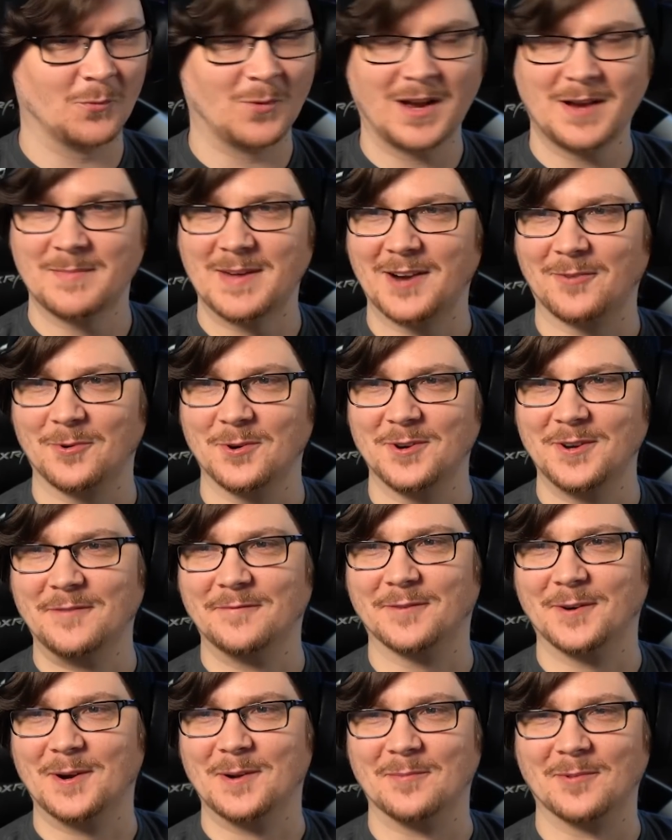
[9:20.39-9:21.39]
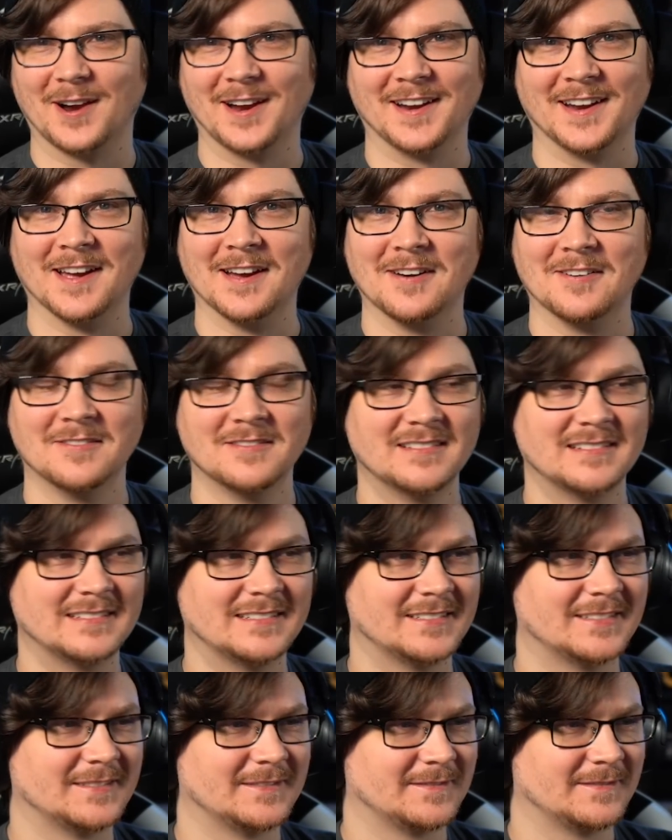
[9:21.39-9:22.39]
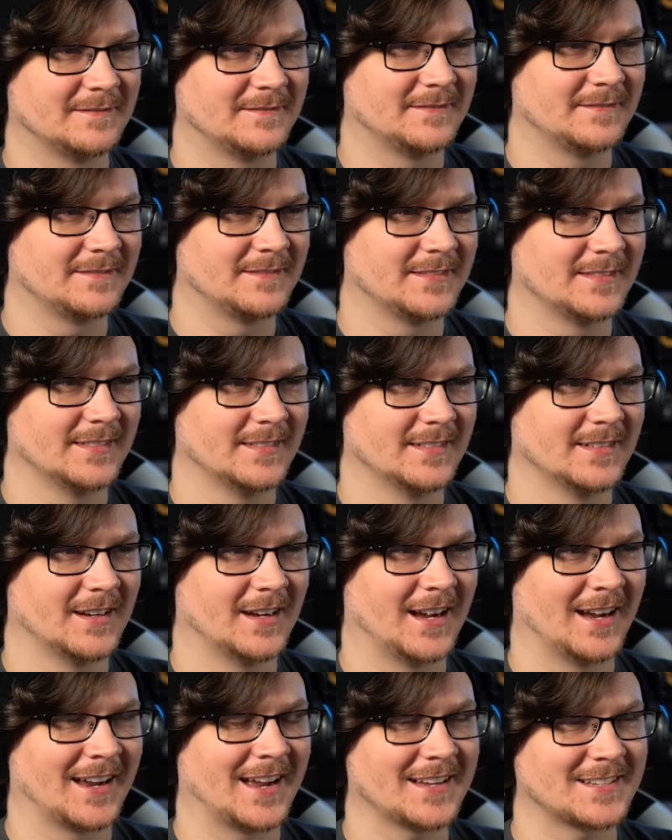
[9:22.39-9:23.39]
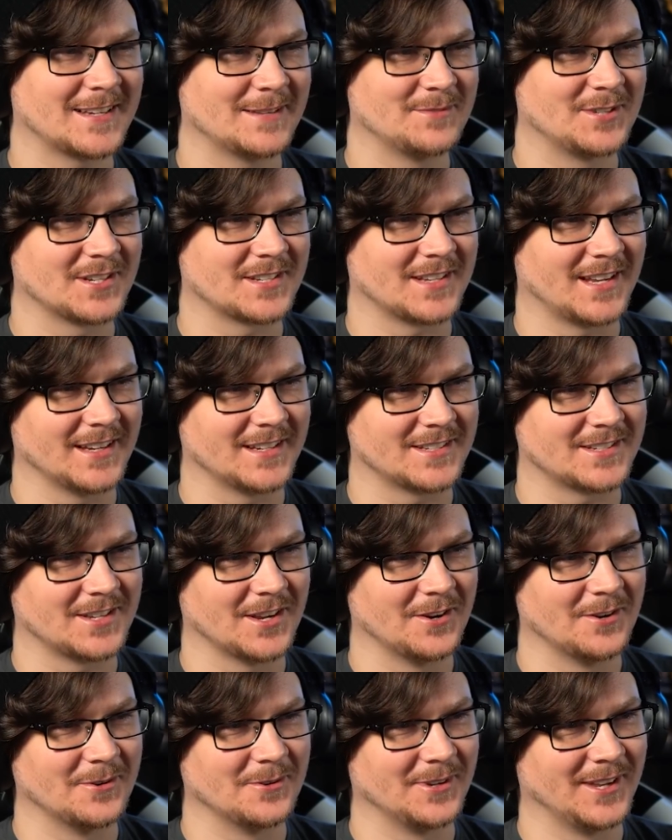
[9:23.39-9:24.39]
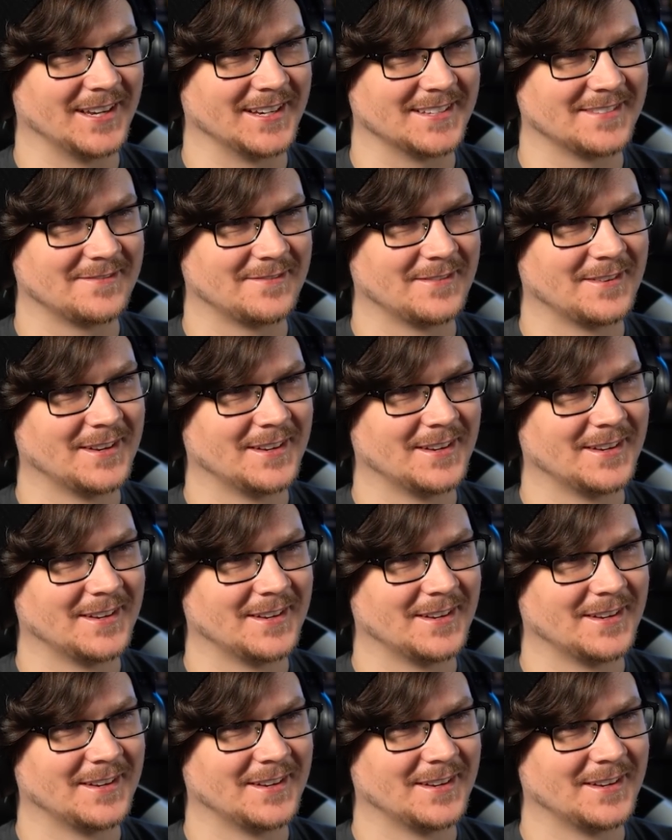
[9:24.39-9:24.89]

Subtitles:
Why am I rooting for him right now? I guess I'm just like so like...